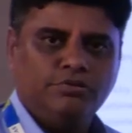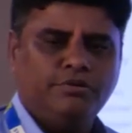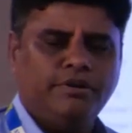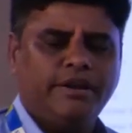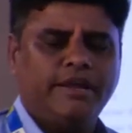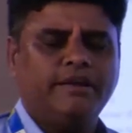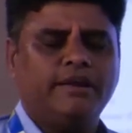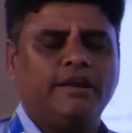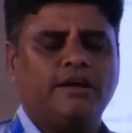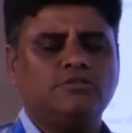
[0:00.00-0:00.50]
you
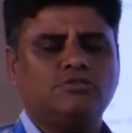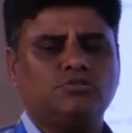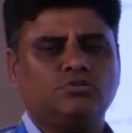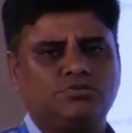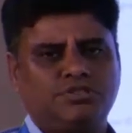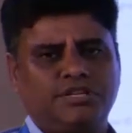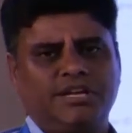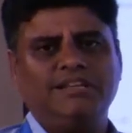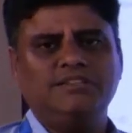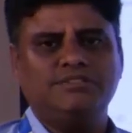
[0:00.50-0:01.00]
can also
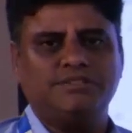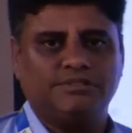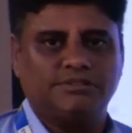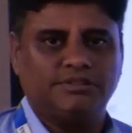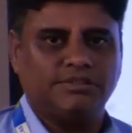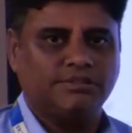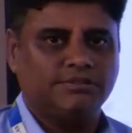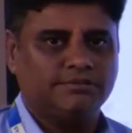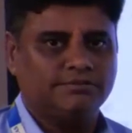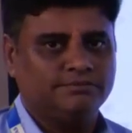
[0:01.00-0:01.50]
change
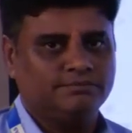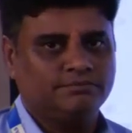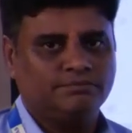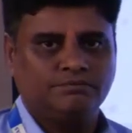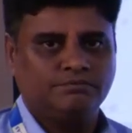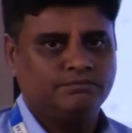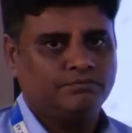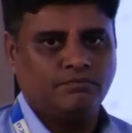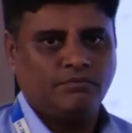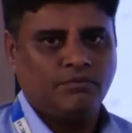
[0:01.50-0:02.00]
it
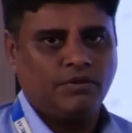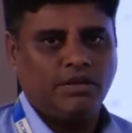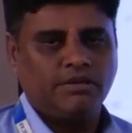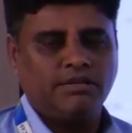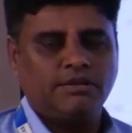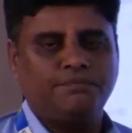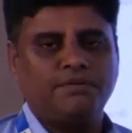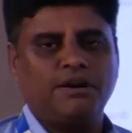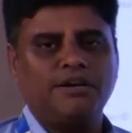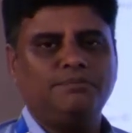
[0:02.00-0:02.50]
in
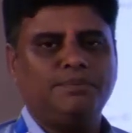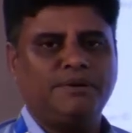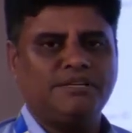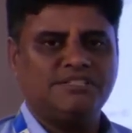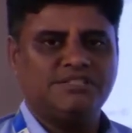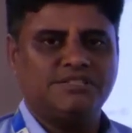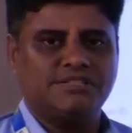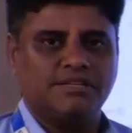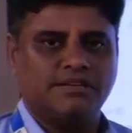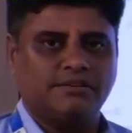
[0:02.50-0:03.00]
the front
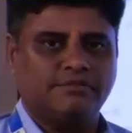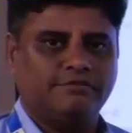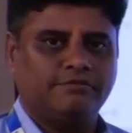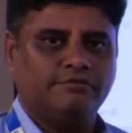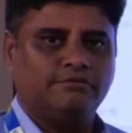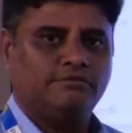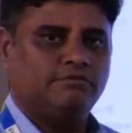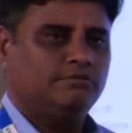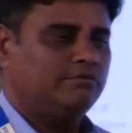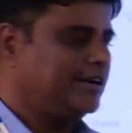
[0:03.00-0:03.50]
page itself,
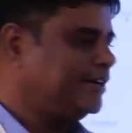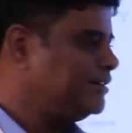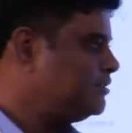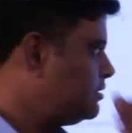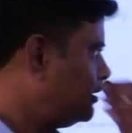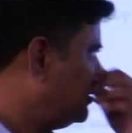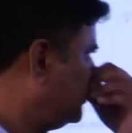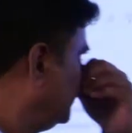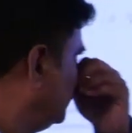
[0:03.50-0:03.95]
right?